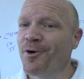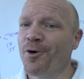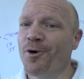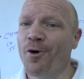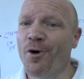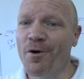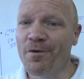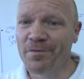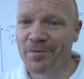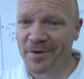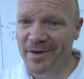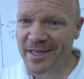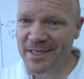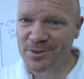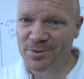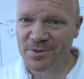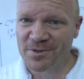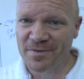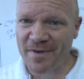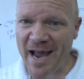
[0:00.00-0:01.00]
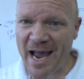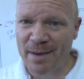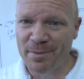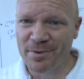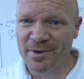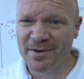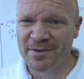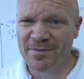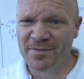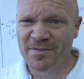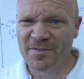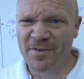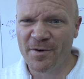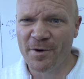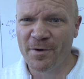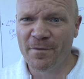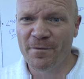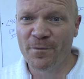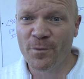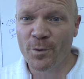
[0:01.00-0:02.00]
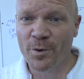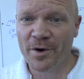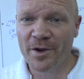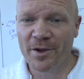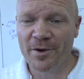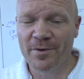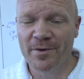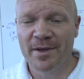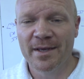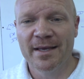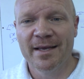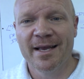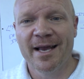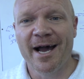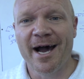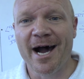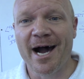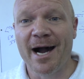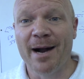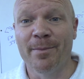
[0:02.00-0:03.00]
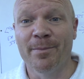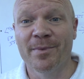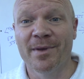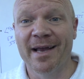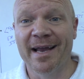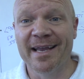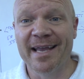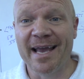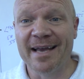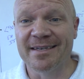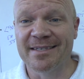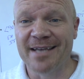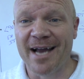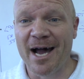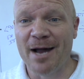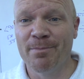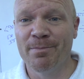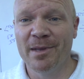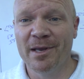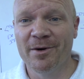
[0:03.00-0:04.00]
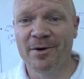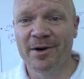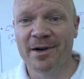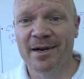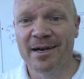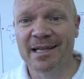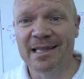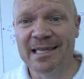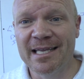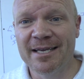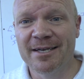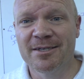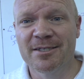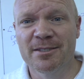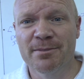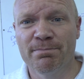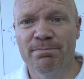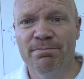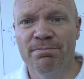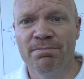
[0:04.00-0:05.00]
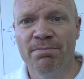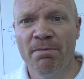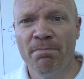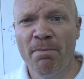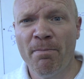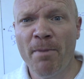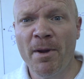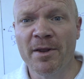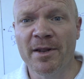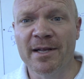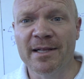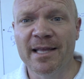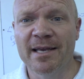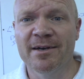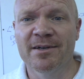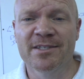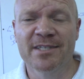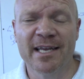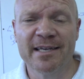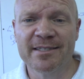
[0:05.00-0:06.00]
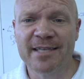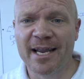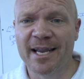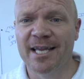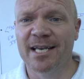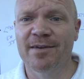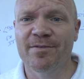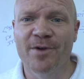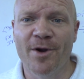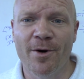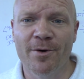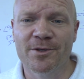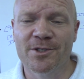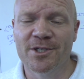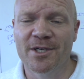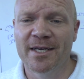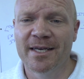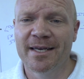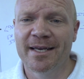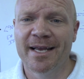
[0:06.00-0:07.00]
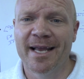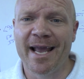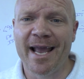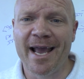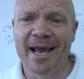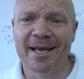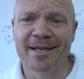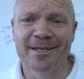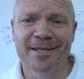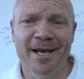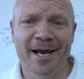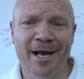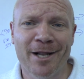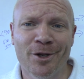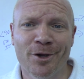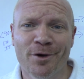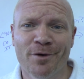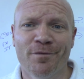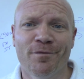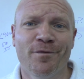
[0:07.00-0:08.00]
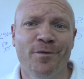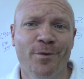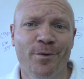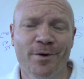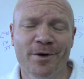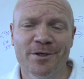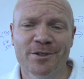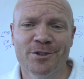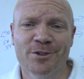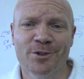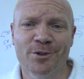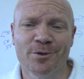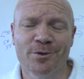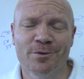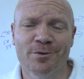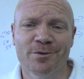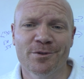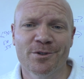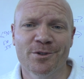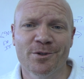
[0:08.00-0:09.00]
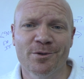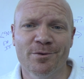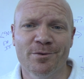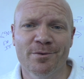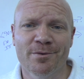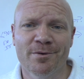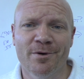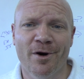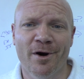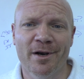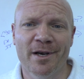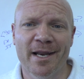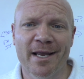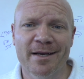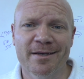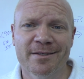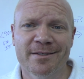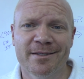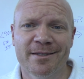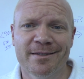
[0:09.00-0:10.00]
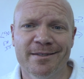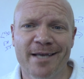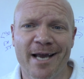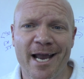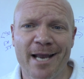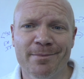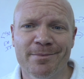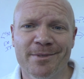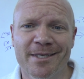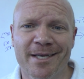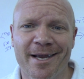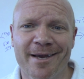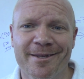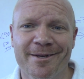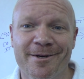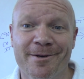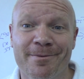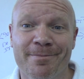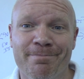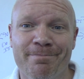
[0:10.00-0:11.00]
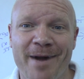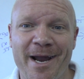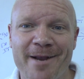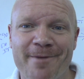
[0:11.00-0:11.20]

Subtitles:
Hopefully this was valuable info for you. Again, Tom Miller, Leaders Building Leaders Executive Coach, and looking forward to our next time together. Bye.